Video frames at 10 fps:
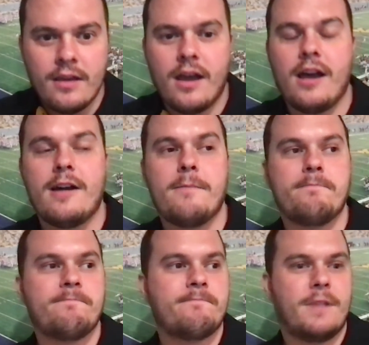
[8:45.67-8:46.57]

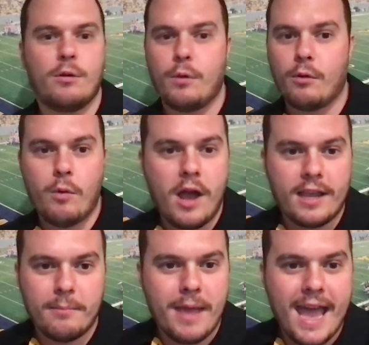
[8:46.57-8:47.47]
We were
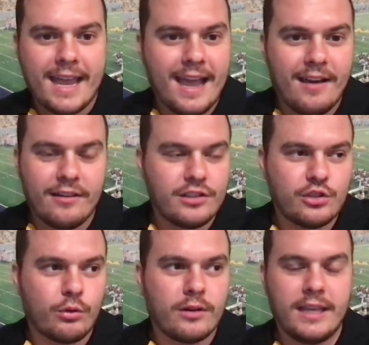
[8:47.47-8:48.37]
walking back out
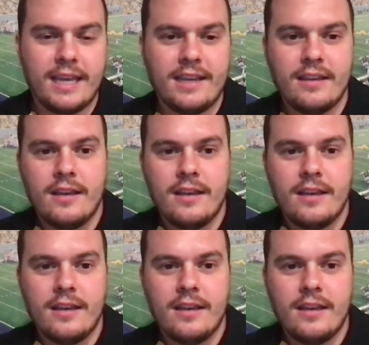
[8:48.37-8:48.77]
shortly,